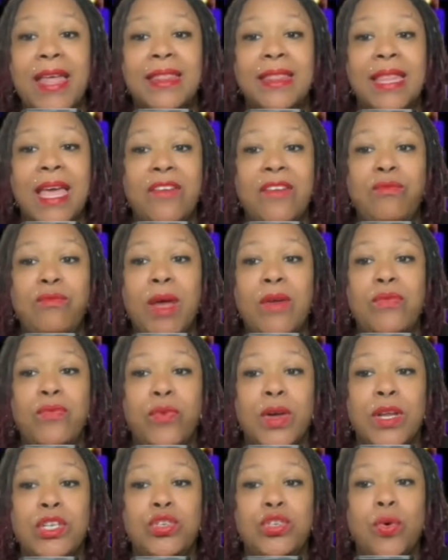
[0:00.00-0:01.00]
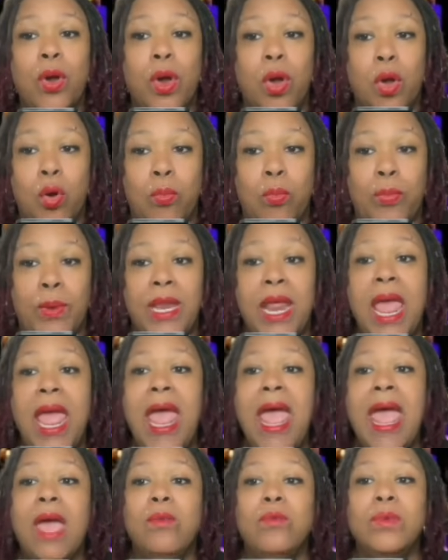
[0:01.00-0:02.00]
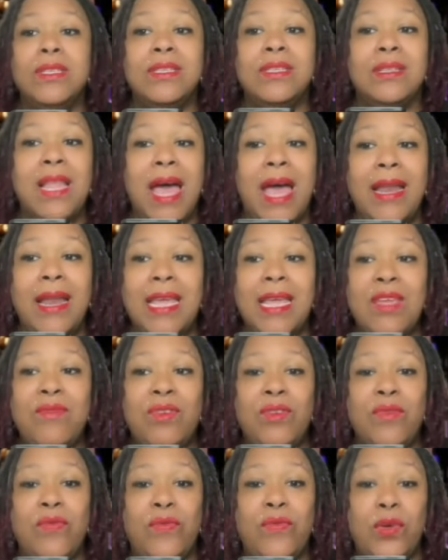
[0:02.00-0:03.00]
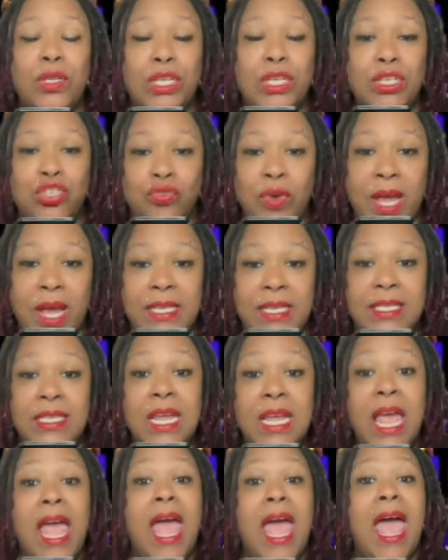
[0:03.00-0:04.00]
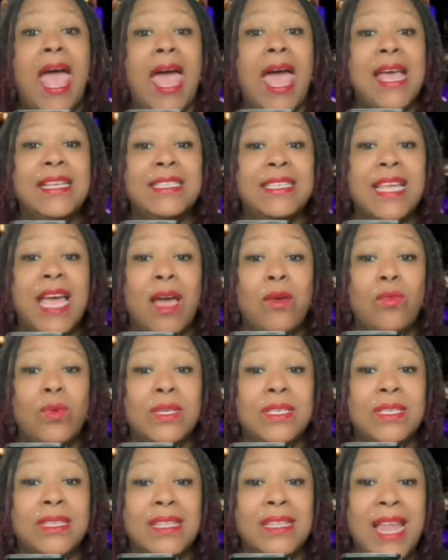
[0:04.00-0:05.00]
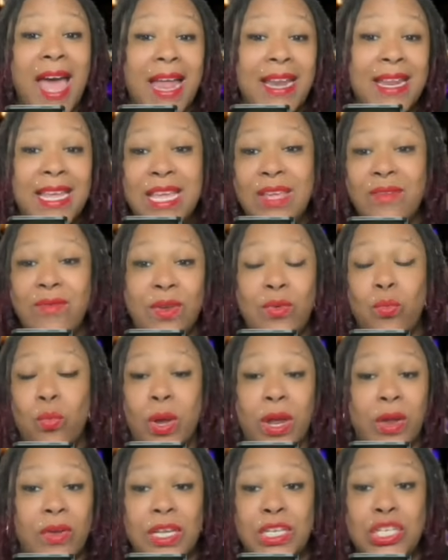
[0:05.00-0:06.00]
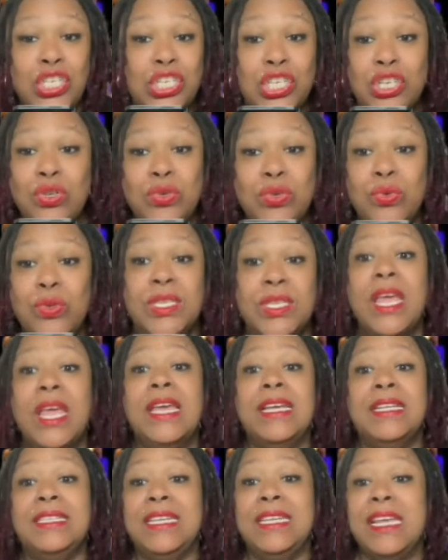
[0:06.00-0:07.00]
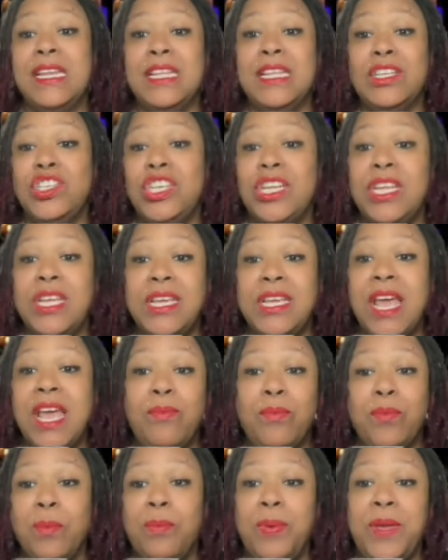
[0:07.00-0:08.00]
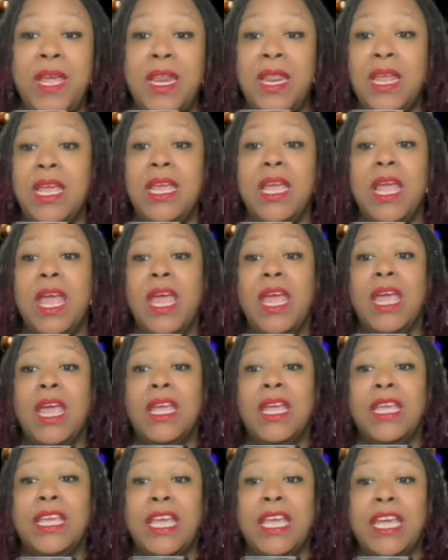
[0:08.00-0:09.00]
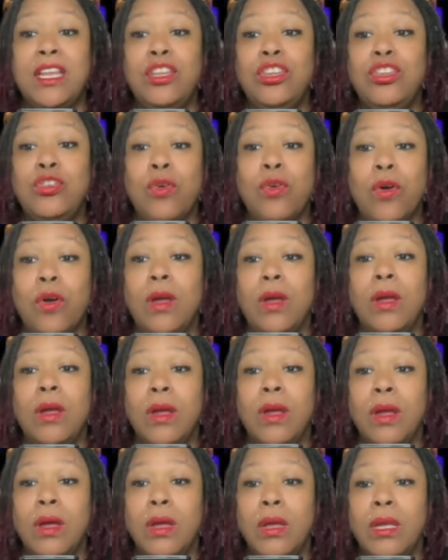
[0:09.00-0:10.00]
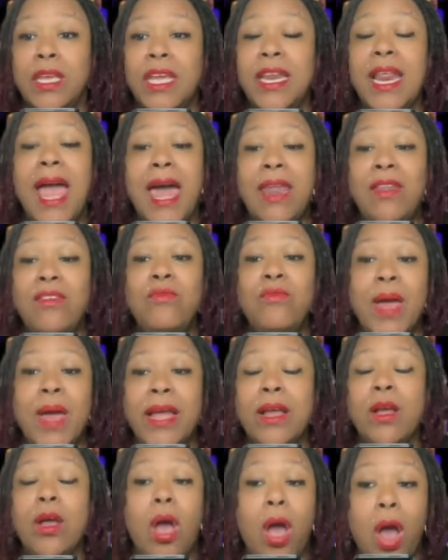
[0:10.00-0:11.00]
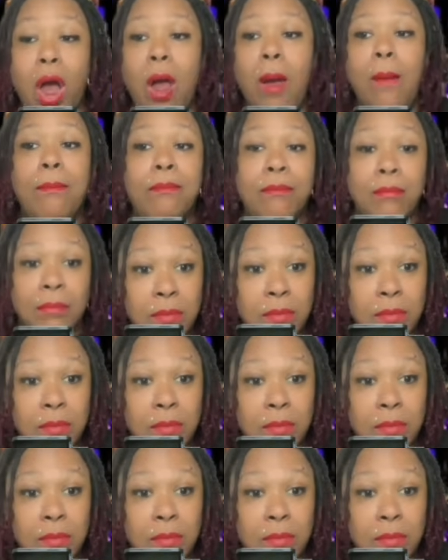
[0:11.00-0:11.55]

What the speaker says: left my front door open and was not even fully dressed, as I was not even wearing shoes. DDG kept repeating, get out of my car.